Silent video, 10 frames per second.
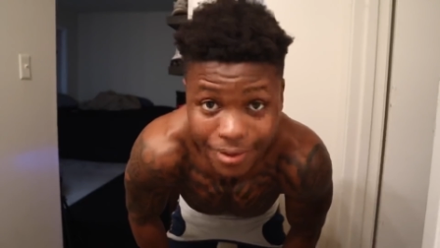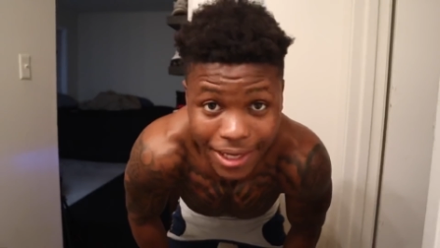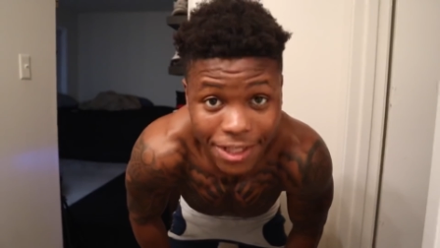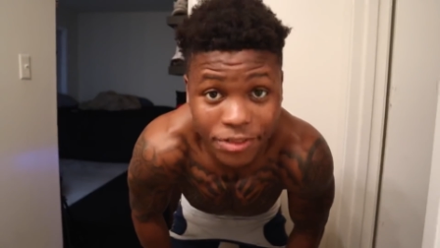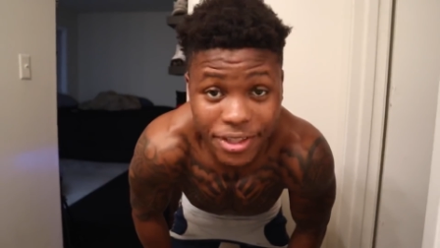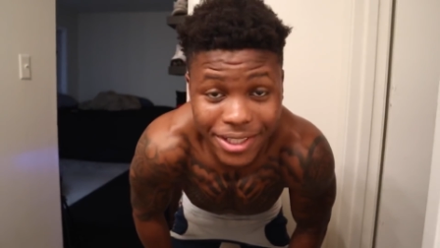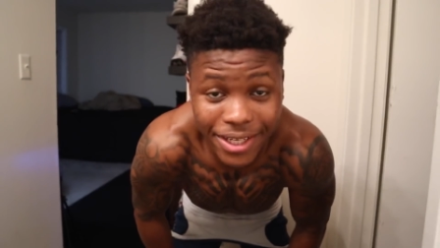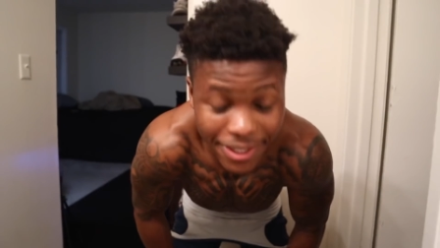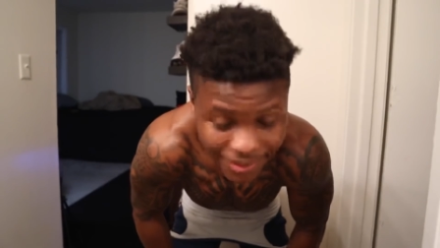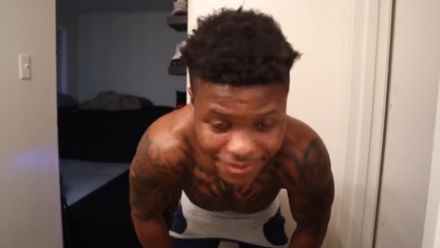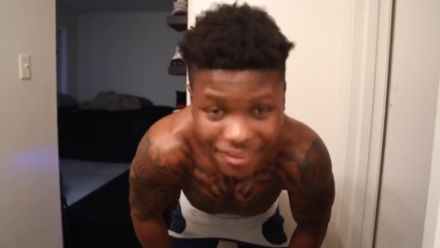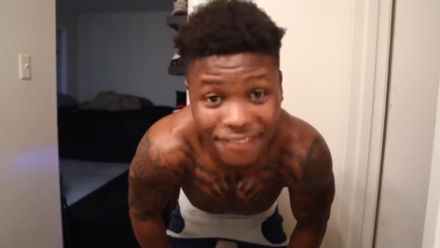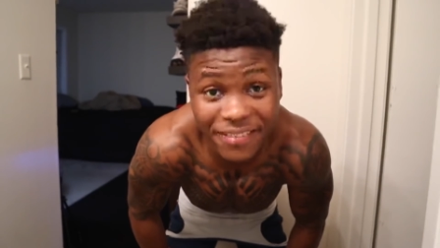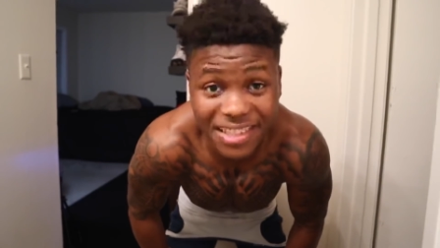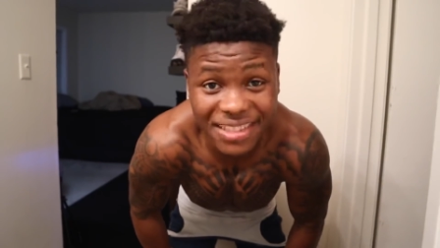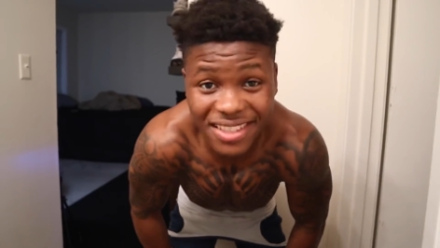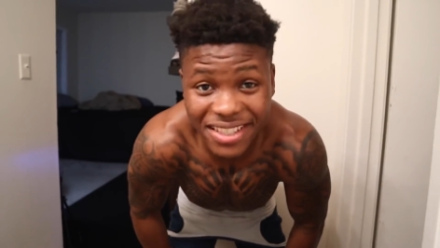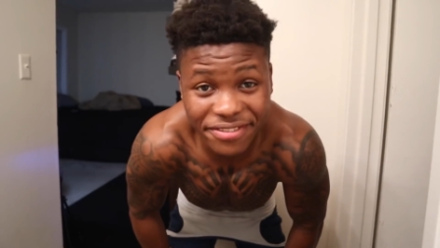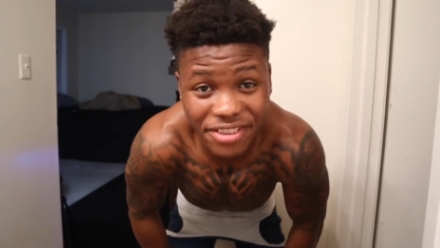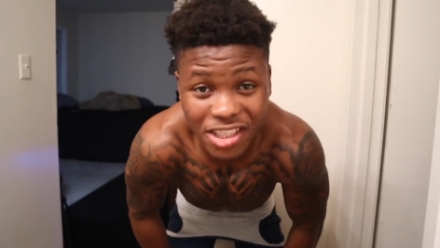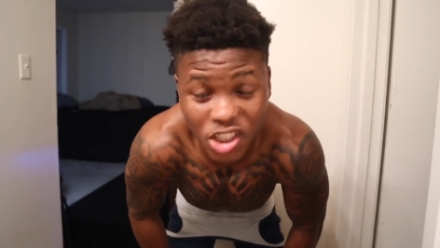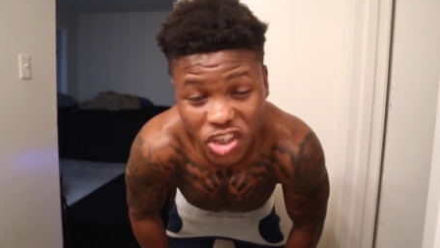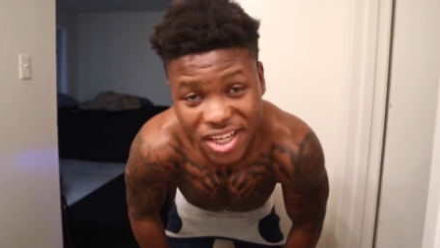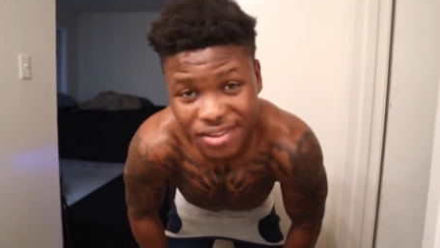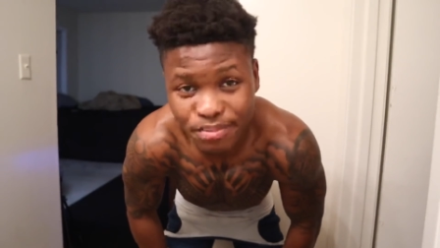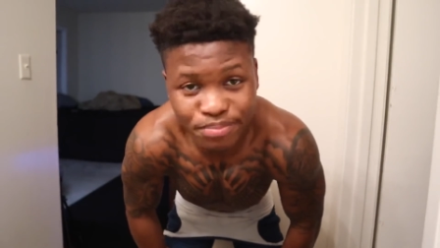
Day three done. Feeling good, feeling great.